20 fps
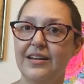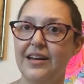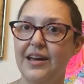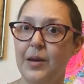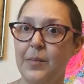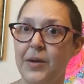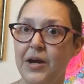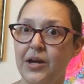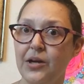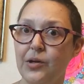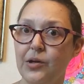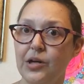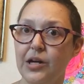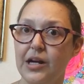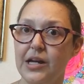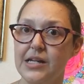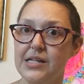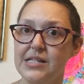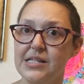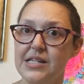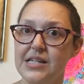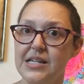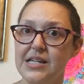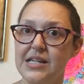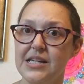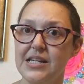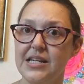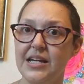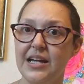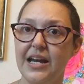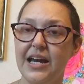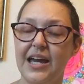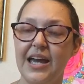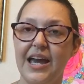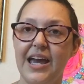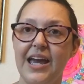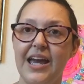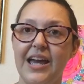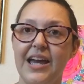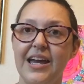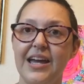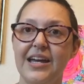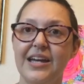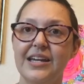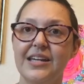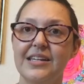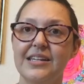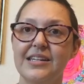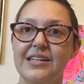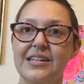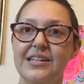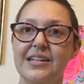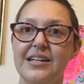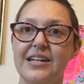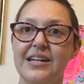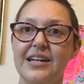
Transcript: am I crazy? And